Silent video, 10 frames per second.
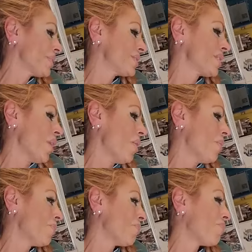
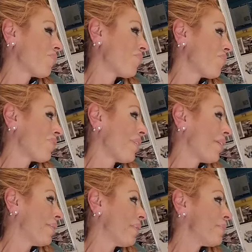so,
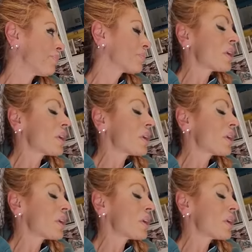anyway.